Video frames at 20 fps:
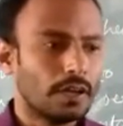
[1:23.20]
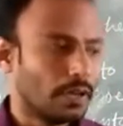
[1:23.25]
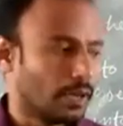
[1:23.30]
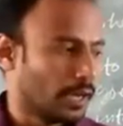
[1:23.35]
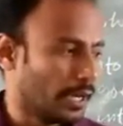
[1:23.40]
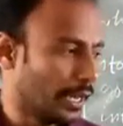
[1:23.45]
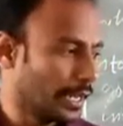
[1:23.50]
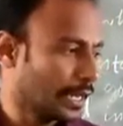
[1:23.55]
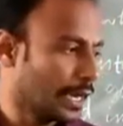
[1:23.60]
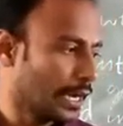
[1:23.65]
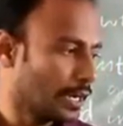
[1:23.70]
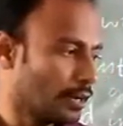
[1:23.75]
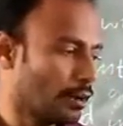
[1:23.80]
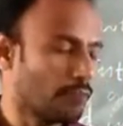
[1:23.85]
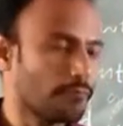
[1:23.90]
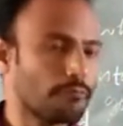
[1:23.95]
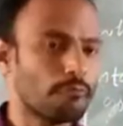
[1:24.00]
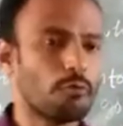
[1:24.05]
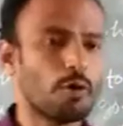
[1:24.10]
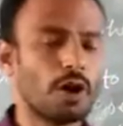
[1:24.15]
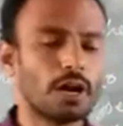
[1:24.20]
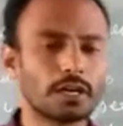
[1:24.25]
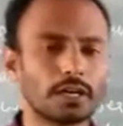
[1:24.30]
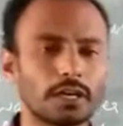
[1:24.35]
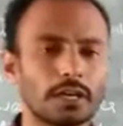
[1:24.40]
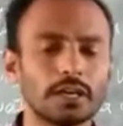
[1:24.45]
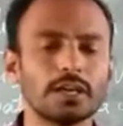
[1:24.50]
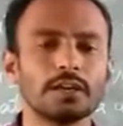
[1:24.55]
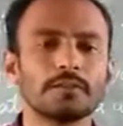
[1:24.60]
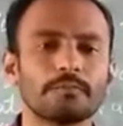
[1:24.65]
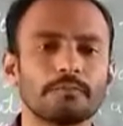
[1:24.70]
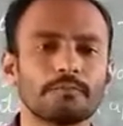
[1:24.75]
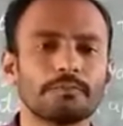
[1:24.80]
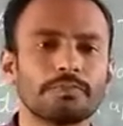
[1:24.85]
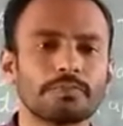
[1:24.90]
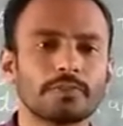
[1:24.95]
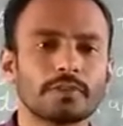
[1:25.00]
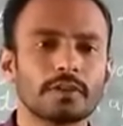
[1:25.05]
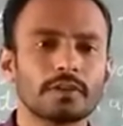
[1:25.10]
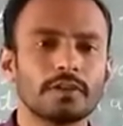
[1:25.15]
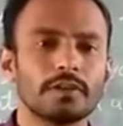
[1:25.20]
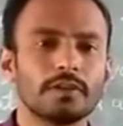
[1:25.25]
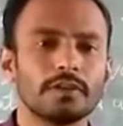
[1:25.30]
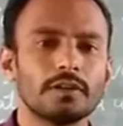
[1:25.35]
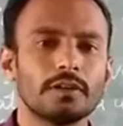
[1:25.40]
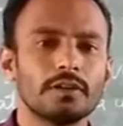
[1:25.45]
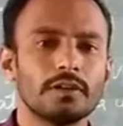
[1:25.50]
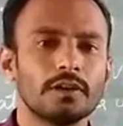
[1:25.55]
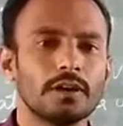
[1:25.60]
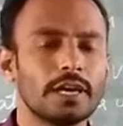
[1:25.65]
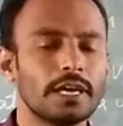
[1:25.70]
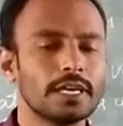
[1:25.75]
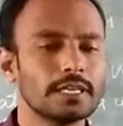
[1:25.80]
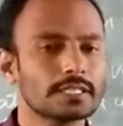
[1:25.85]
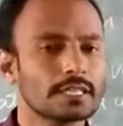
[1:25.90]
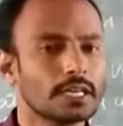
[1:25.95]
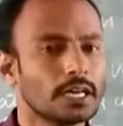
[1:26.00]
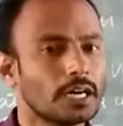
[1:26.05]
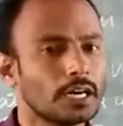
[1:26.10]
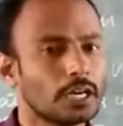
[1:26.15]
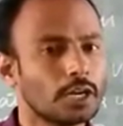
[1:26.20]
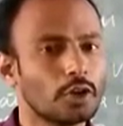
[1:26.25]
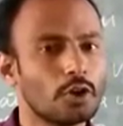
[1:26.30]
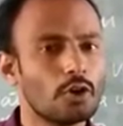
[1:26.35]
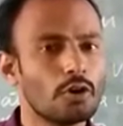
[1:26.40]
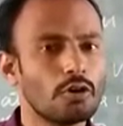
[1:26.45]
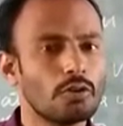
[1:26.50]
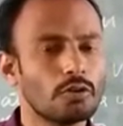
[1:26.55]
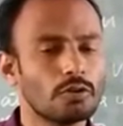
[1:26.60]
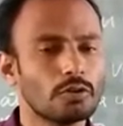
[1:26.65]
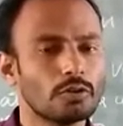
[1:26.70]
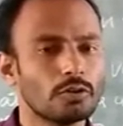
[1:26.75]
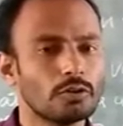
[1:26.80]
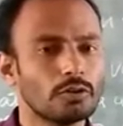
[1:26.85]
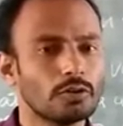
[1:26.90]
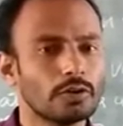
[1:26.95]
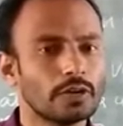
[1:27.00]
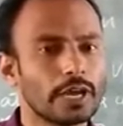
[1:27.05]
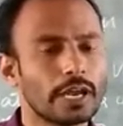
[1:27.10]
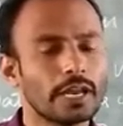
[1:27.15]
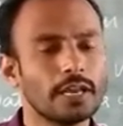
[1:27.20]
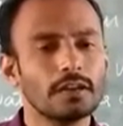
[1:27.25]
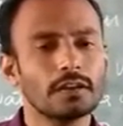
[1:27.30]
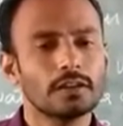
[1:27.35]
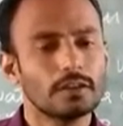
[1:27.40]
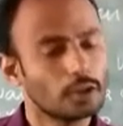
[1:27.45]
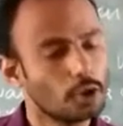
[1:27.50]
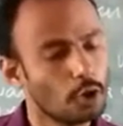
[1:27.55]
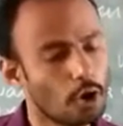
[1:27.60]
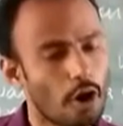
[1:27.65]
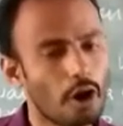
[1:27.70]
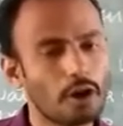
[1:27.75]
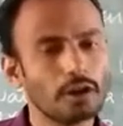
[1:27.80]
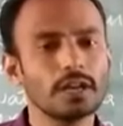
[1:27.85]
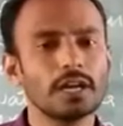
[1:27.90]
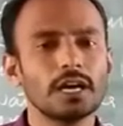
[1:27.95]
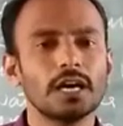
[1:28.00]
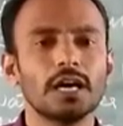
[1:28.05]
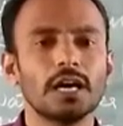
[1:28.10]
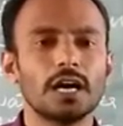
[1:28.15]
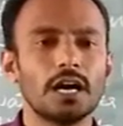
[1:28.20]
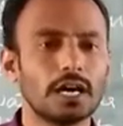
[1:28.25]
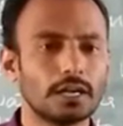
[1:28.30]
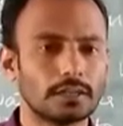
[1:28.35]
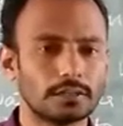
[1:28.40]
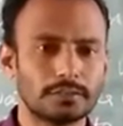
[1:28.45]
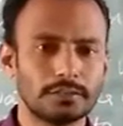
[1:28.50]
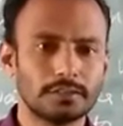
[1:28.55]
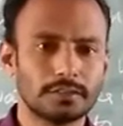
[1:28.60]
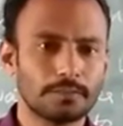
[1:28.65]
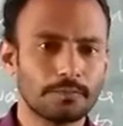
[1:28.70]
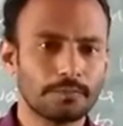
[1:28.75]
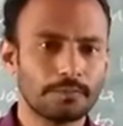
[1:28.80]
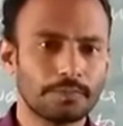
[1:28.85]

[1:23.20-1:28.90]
any kind of water is no on earth.